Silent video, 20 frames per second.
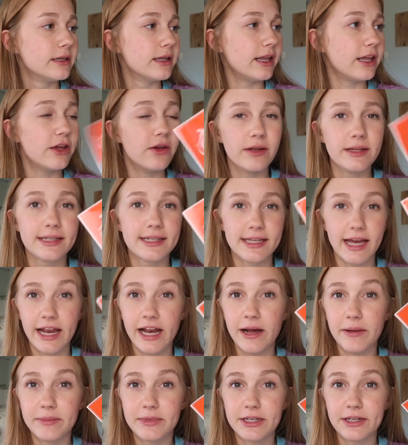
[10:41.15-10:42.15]
Like you can sign
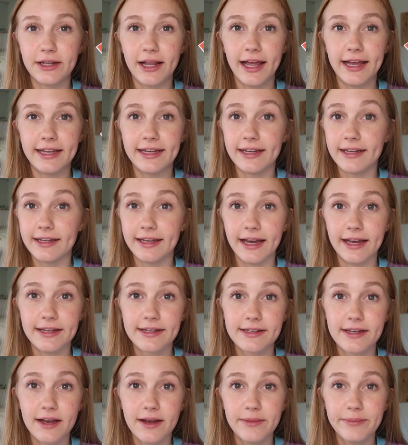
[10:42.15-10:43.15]
up to like get
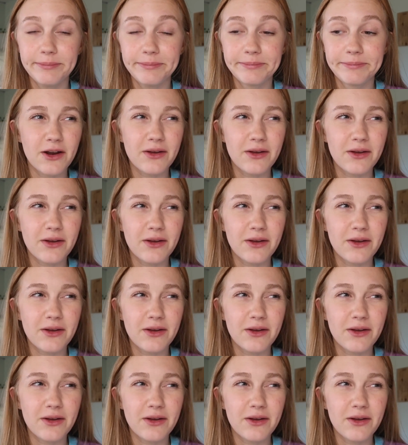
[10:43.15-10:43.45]
some.